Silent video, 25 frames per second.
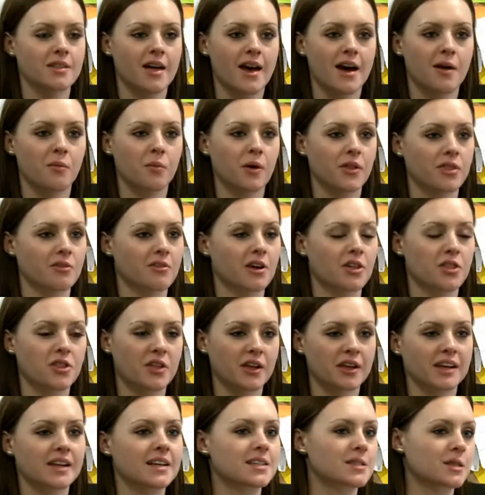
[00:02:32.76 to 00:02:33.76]
there, whether I
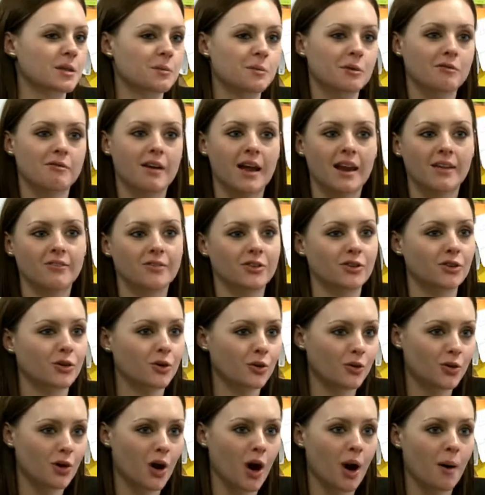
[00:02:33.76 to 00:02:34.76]
think it's going to be relevant or
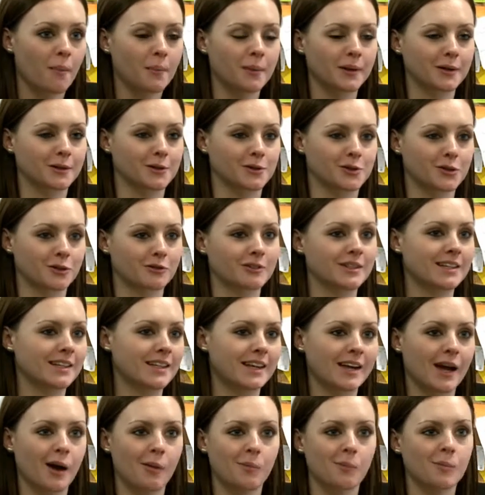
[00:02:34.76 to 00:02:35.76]
not, because
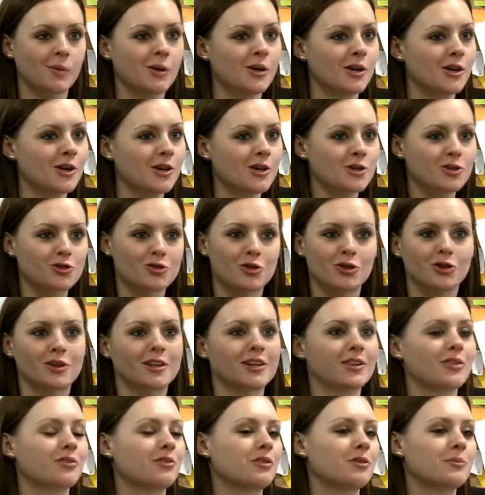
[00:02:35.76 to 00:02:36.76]
currently I'm
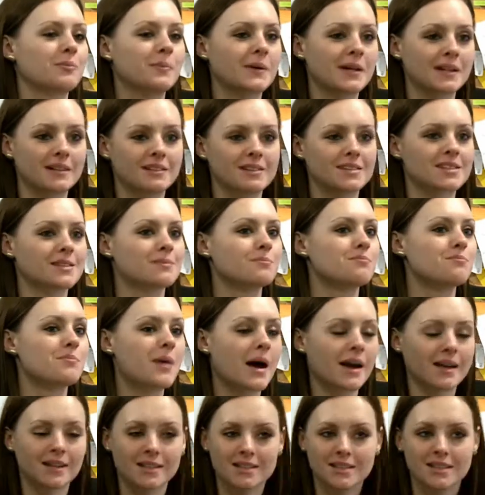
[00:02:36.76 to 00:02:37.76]
trawling through bills and
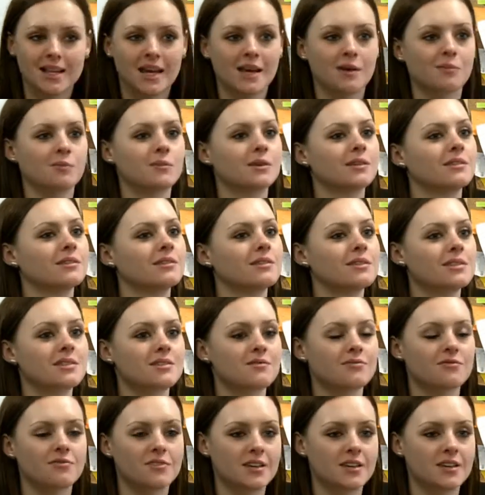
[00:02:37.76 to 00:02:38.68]
bank statements and